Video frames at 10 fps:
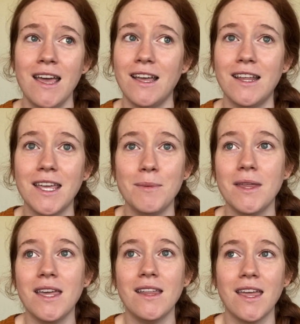And I keep
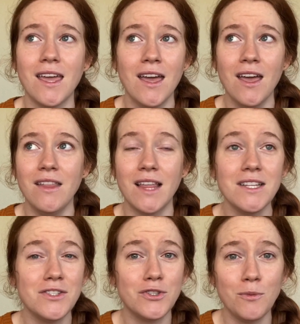thinking, like,
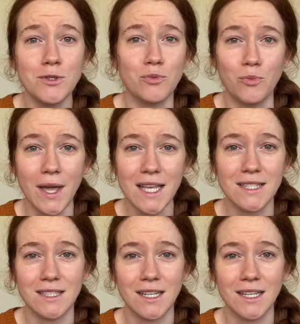that's so much waste